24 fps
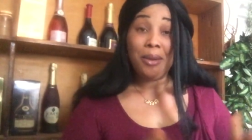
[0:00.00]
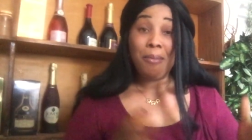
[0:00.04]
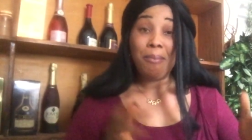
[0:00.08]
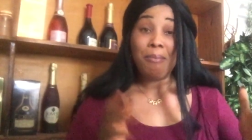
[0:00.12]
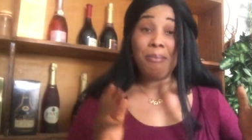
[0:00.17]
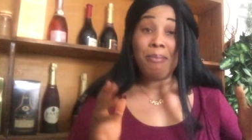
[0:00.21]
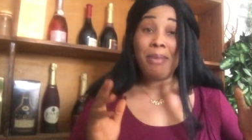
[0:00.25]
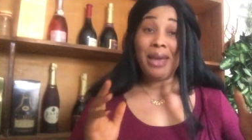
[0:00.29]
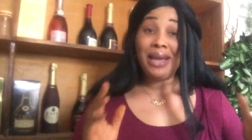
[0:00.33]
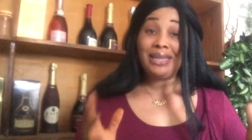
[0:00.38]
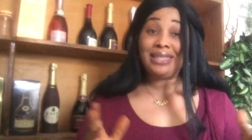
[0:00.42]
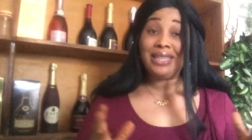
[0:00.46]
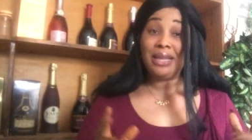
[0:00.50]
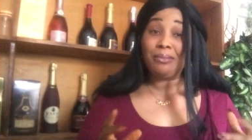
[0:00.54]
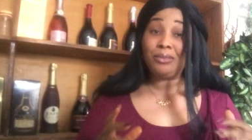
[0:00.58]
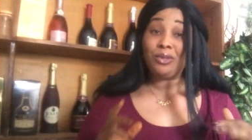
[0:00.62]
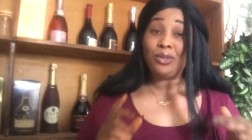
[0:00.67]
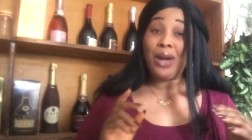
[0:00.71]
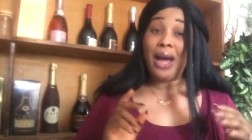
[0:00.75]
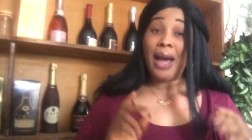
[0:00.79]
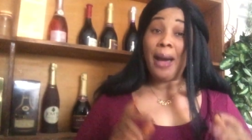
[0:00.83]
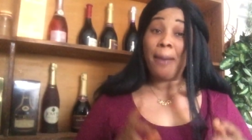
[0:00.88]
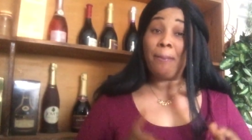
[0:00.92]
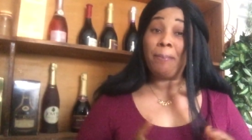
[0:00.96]
makes them
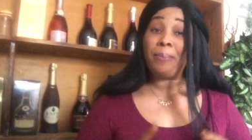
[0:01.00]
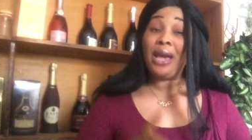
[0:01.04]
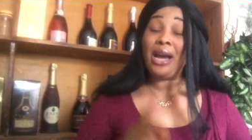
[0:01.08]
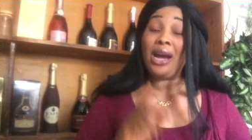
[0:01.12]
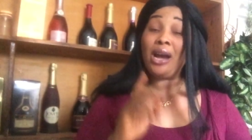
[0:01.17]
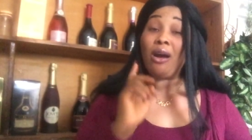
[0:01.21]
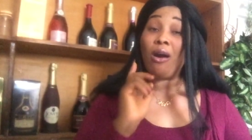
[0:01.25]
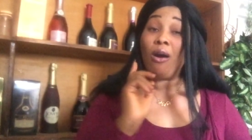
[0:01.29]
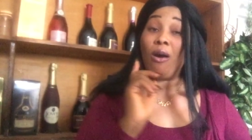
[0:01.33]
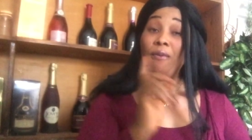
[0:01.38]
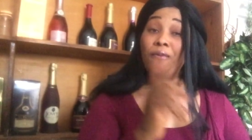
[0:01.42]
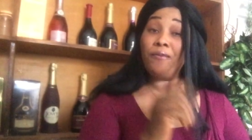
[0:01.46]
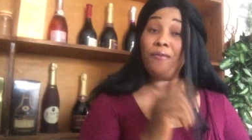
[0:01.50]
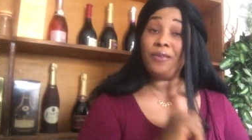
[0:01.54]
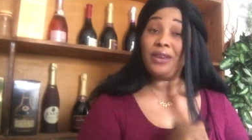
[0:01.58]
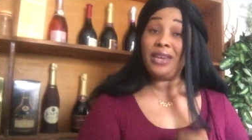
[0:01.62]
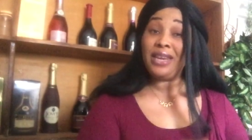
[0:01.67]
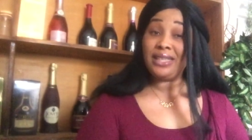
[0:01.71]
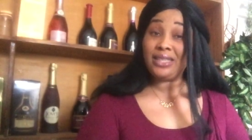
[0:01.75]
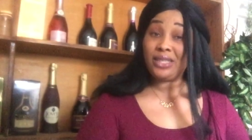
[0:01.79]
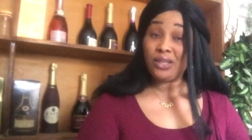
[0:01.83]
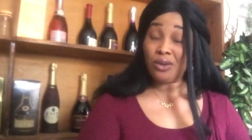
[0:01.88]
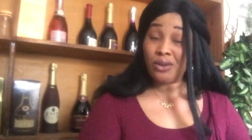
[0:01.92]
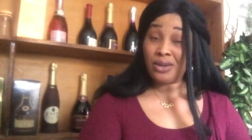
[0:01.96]
to appear
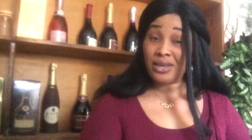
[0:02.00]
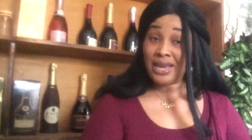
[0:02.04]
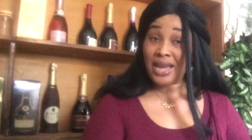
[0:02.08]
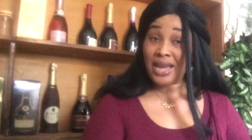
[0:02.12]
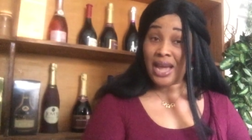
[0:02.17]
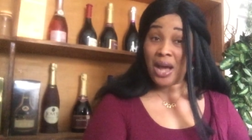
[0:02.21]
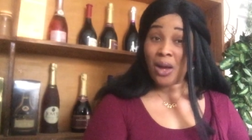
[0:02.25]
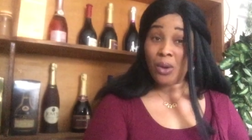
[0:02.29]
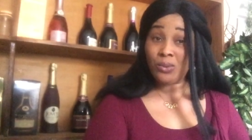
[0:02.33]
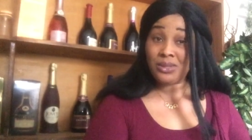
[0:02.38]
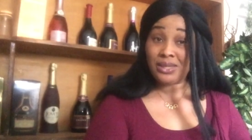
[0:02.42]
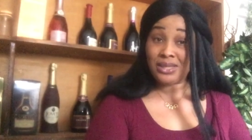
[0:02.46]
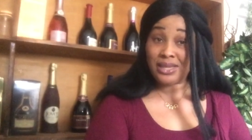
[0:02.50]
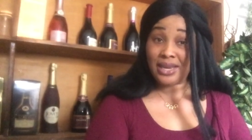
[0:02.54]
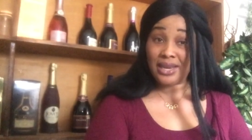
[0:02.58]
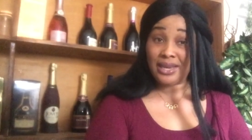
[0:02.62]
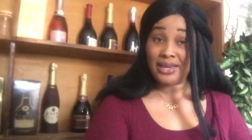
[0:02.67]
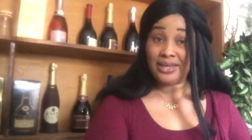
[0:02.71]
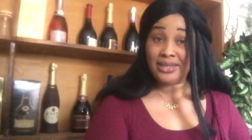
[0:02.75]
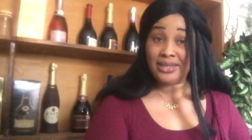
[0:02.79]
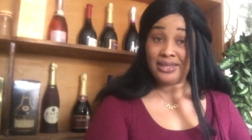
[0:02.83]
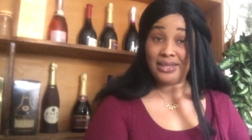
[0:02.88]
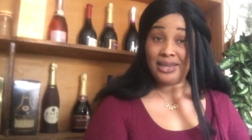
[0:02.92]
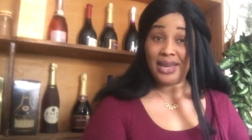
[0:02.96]
confident on the
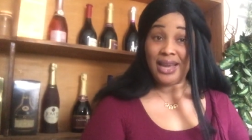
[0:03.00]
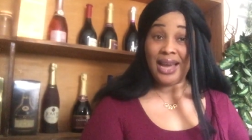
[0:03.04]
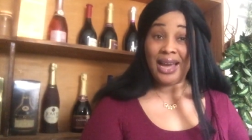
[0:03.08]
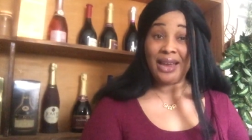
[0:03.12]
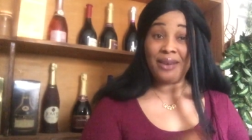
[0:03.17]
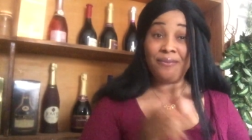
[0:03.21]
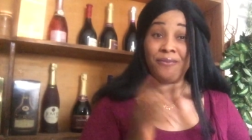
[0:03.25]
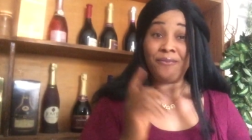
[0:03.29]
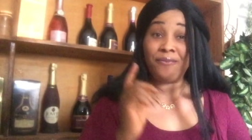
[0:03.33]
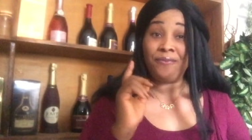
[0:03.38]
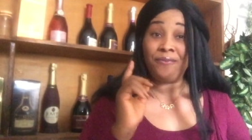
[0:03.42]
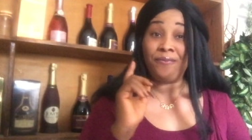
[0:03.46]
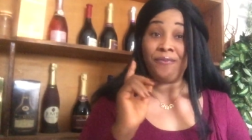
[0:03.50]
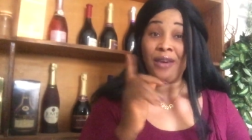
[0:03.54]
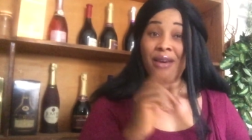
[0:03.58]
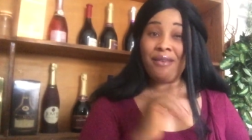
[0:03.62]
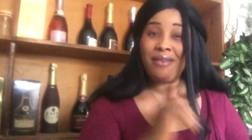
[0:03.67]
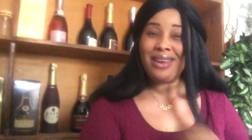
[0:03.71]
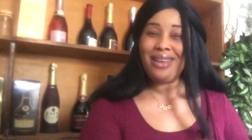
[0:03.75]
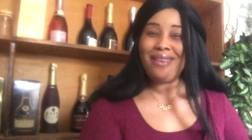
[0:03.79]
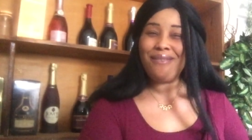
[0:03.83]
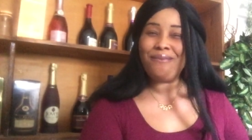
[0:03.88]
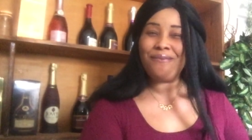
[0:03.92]
outside and very,